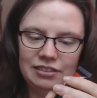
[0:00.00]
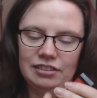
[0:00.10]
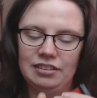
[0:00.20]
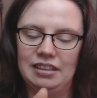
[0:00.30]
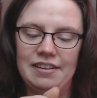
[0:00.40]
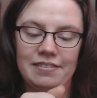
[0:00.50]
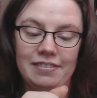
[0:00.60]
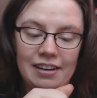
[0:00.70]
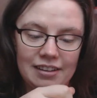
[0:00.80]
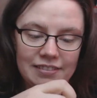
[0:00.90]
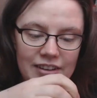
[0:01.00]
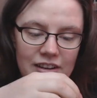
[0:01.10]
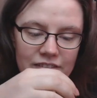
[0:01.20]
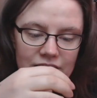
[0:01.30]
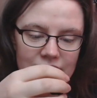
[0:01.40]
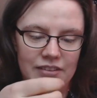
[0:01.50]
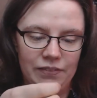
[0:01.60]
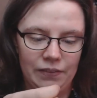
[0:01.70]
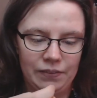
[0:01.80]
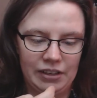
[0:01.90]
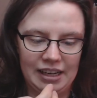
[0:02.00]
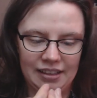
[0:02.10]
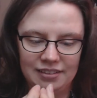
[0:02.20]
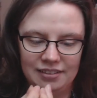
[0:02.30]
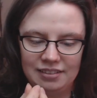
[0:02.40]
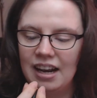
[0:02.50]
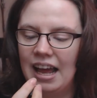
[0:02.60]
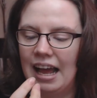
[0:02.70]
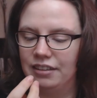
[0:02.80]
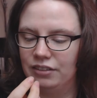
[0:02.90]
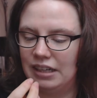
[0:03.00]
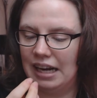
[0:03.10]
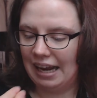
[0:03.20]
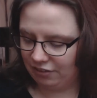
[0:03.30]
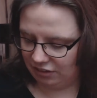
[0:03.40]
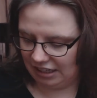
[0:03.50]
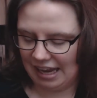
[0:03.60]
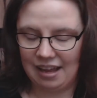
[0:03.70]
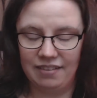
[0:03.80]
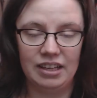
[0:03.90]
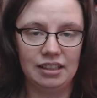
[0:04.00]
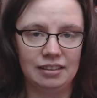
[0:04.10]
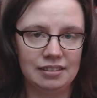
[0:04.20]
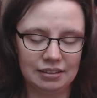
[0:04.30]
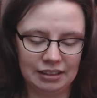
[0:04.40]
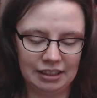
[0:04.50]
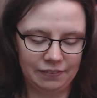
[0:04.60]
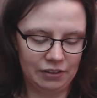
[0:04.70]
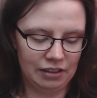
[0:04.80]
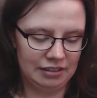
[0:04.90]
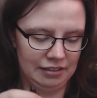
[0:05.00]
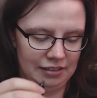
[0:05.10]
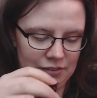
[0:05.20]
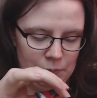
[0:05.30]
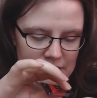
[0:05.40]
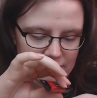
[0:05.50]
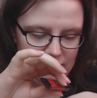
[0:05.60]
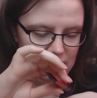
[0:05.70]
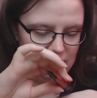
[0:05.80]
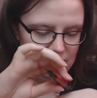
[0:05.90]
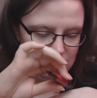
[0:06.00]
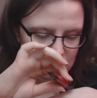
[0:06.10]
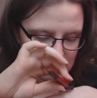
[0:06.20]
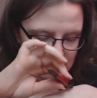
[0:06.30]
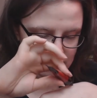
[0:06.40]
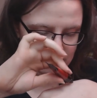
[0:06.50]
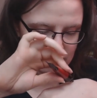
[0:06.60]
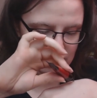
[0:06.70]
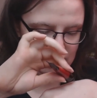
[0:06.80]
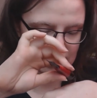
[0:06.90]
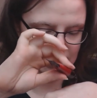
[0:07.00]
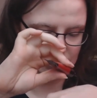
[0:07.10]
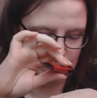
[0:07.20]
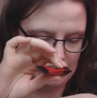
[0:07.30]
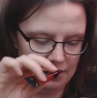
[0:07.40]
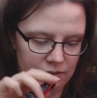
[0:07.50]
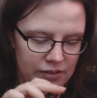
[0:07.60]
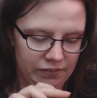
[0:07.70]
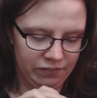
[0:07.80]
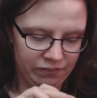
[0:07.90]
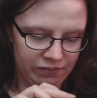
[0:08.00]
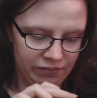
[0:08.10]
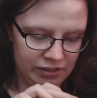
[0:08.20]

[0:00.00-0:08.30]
which is a very, very reasonable price. I don't actually have any Sleek products, but I've heard lots of good things about them.